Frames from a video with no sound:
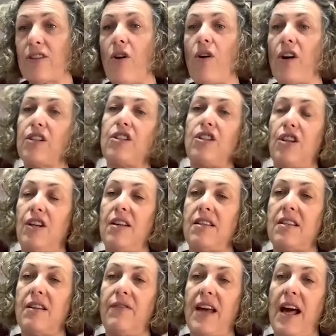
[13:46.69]
Or
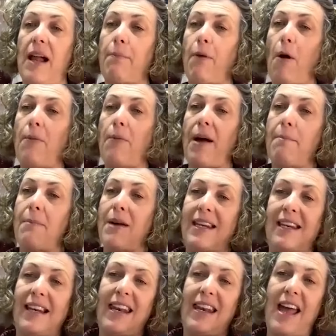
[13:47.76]
alternatively, I'll pop that in my
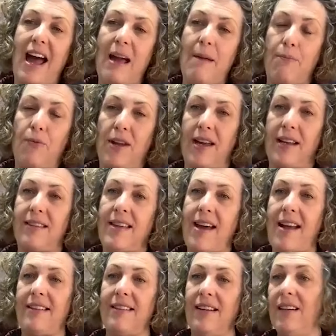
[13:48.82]
little library, and
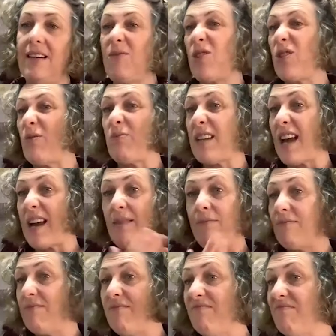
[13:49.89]
then sometime